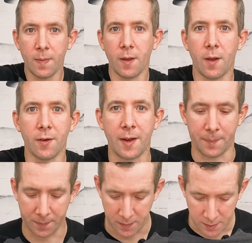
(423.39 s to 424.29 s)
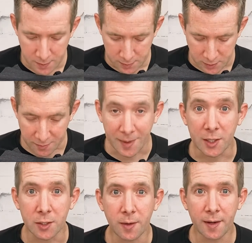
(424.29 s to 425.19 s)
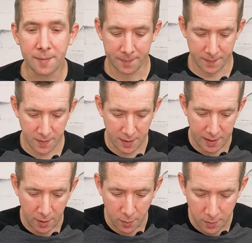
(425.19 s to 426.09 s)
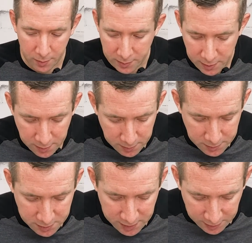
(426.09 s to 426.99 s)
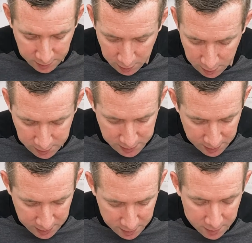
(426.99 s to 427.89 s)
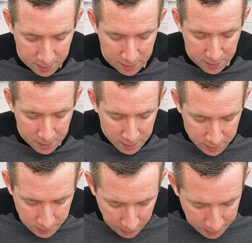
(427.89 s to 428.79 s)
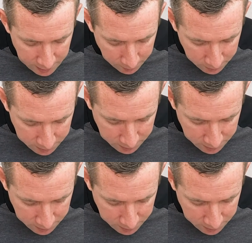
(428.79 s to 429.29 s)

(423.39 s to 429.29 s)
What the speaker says: All right, so I have my glue on. Now what we're going to do is just take the long side here, line it up with